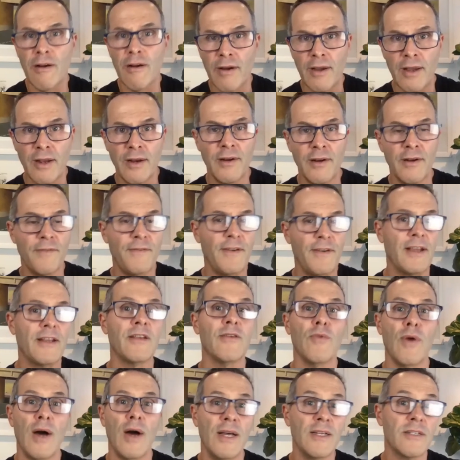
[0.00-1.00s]
and effective
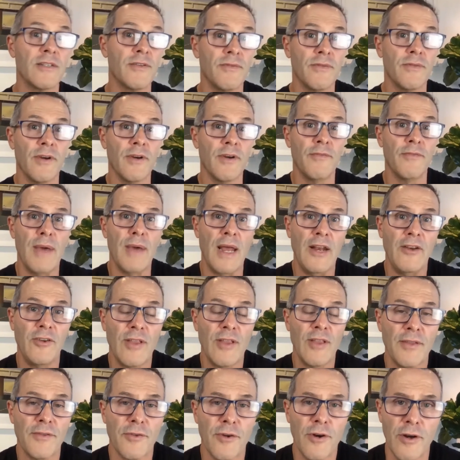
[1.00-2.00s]
ways of managing that
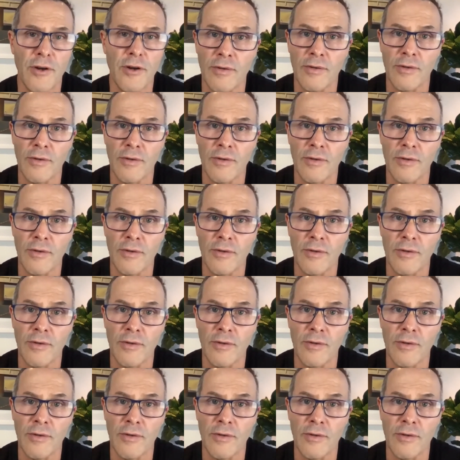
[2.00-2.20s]
through.